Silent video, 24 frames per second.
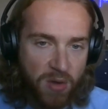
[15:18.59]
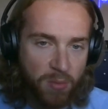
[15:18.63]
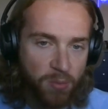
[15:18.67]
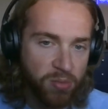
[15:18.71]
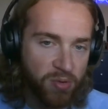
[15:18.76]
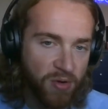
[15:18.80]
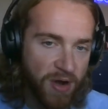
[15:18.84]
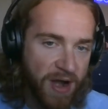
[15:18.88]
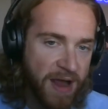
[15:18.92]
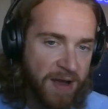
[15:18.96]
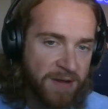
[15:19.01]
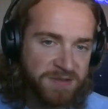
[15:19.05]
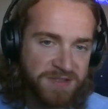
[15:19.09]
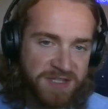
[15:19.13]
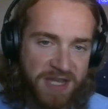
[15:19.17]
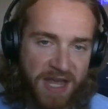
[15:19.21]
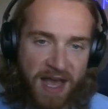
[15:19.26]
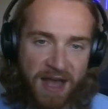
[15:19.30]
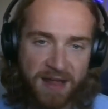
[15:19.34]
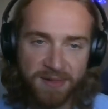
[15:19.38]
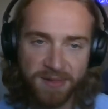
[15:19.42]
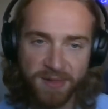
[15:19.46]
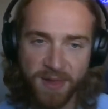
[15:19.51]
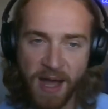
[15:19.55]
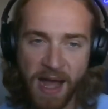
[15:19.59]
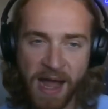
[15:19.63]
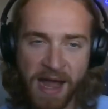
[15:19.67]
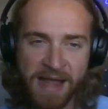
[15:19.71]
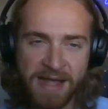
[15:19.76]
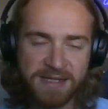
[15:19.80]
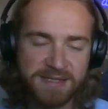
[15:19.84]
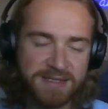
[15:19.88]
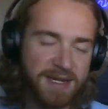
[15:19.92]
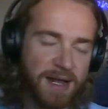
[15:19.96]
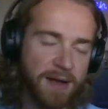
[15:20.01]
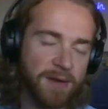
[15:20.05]
Browns at
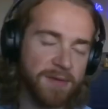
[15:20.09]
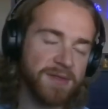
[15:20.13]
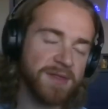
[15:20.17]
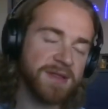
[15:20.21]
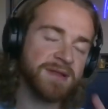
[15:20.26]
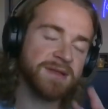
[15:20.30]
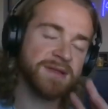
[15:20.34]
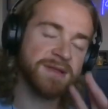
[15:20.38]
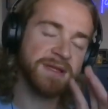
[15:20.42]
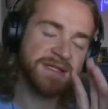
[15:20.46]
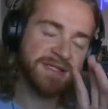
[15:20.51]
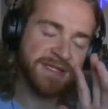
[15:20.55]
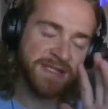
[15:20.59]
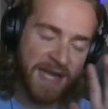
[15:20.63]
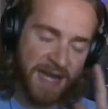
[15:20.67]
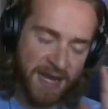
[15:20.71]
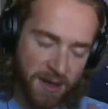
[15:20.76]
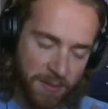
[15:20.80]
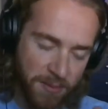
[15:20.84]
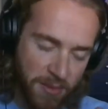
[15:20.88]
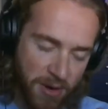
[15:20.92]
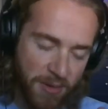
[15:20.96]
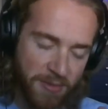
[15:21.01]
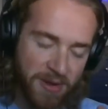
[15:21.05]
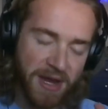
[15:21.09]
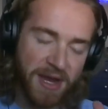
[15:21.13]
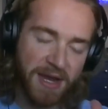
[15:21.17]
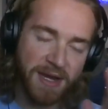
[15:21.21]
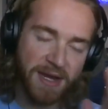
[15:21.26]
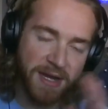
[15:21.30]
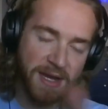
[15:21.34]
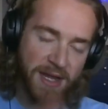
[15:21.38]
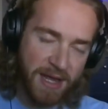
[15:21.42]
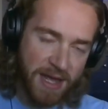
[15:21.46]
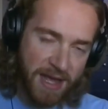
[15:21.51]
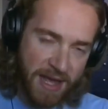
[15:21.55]
Lions. Now, let's take a moment
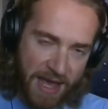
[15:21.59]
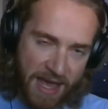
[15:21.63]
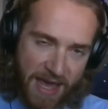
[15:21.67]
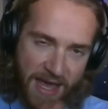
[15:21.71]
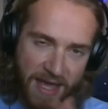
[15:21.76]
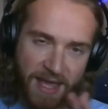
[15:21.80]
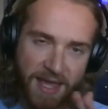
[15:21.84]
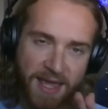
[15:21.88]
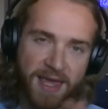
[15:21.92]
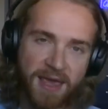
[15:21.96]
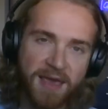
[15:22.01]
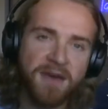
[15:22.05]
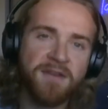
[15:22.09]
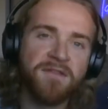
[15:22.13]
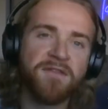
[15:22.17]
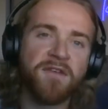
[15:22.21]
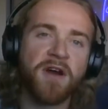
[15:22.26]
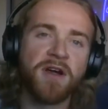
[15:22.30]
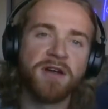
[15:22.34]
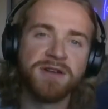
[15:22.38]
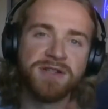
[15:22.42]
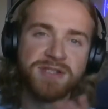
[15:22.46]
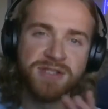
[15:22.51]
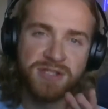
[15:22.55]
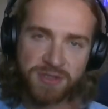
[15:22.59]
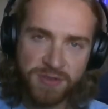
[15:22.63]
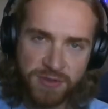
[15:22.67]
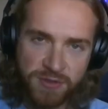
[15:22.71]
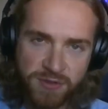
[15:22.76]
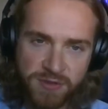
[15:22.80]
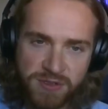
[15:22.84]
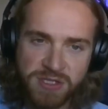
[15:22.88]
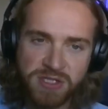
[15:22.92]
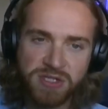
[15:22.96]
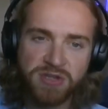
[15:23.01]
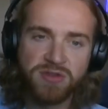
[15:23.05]
and give our
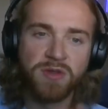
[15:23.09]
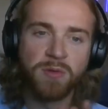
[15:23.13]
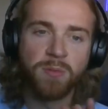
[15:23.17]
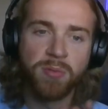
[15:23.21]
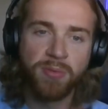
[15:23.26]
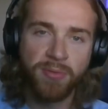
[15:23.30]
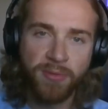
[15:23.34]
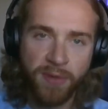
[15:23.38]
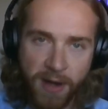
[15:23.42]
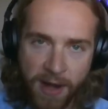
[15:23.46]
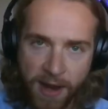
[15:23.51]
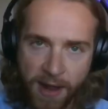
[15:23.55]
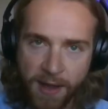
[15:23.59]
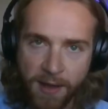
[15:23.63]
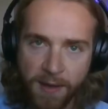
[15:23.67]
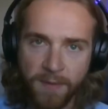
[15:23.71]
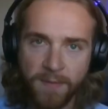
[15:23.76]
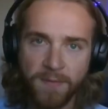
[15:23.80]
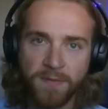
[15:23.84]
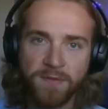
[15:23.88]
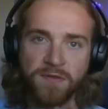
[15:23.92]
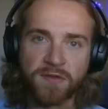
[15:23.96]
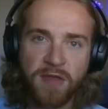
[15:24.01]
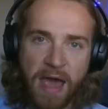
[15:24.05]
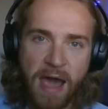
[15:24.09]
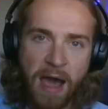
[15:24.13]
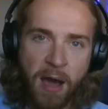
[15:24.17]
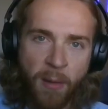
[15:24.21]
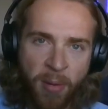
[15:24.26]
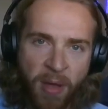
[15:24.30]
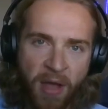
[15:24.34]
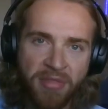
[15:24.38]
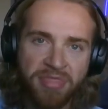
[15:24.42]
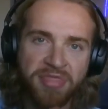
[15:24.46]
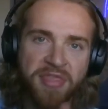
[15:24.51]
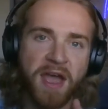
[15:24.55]
dues to the Browns. How
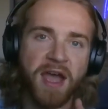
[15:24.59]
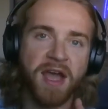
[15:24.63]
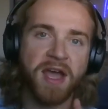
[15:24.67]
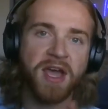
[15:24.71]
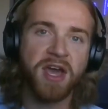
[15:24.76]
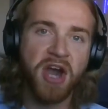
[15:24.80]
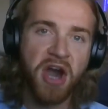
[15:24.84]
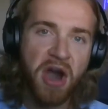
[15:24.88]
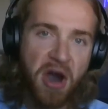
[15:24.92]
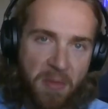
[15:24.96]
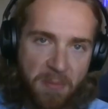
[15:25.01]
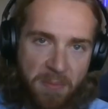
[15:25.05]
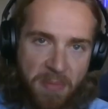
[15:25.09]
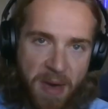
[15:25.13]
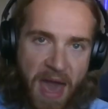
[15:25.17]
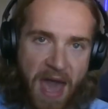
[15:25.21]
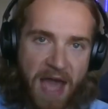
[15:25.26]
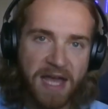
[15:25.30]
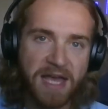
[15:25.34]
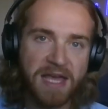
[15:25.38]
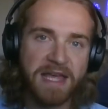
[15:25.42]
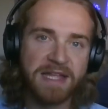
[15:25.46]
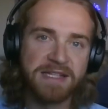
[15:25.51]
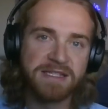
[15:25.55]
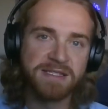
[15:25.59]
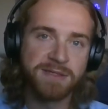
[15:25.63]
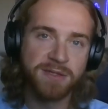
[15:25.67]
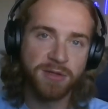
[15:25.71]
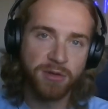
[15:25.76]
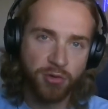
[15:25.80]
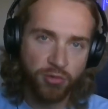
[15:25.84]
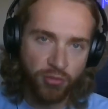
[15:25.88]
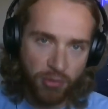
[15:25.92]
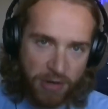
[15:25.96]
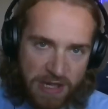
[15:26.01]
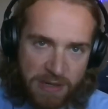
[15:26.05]
about that comeback against the
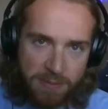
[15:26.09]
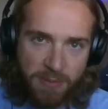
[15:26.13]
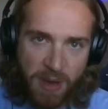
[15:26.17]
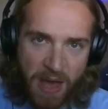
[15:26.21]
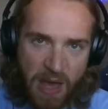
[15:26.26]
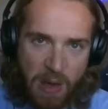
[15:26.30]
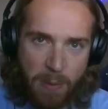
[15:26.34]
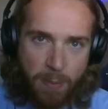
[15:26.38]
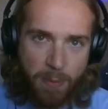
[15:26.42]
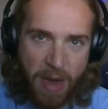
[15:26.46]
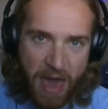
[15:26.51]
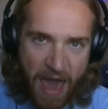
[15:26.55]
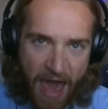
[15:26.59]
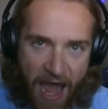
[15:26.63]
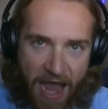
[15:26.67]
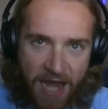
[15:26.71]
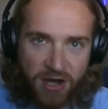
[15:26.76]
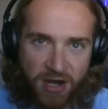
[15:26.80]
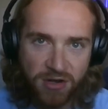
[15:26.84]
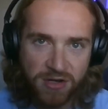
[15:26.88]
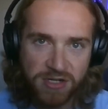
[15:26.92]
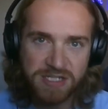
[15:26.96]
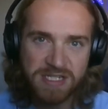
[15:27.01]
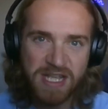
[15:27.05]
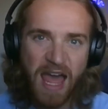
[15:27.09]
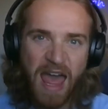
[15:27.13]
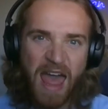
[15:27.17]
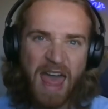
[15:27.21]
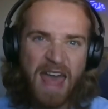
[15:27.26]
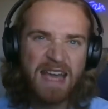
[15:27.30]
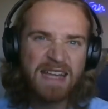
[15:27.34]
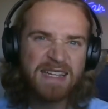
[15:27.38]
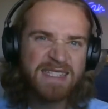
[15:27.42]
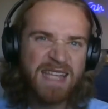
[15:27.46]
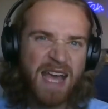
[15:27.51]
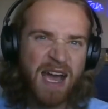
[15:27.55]
Green Bay Packers?
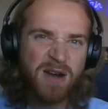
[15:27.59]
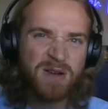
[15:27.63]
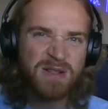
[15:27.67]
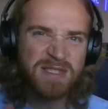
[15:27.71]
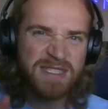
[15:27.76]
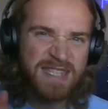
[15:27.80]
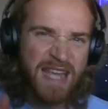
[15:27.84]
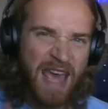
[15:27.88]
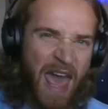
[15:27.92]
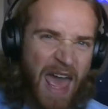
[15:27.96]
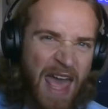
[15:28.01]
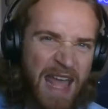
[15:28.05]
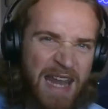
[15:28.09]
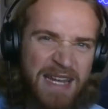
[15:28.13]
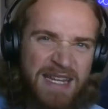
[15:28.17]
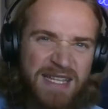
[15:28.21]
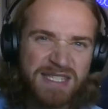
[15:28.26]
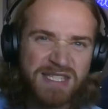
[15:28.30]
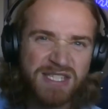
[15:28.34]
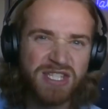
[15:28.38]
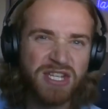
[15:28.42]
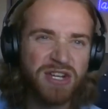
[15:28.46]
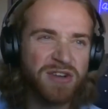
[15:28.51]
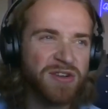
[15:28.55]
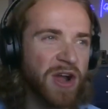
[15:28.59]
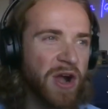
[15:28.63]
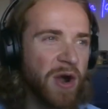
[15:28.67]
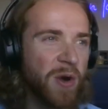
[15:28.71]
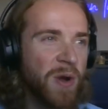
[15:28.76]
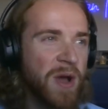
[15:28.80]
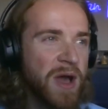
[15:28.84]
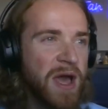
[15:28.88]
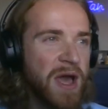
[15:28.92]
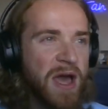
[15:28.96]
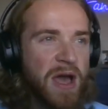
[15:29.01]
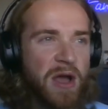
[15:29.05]
Down 10-0
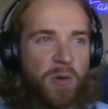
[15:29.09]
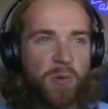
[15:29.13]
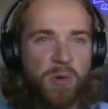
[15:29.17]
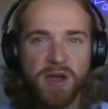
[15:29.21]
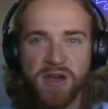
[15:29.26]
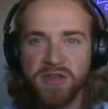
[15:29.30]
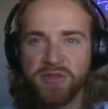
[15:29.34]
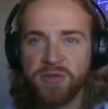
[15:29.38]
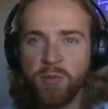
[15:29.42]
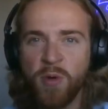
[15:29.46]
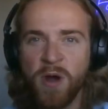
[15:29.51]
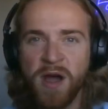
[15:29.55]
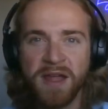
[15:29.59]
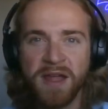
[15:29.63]
with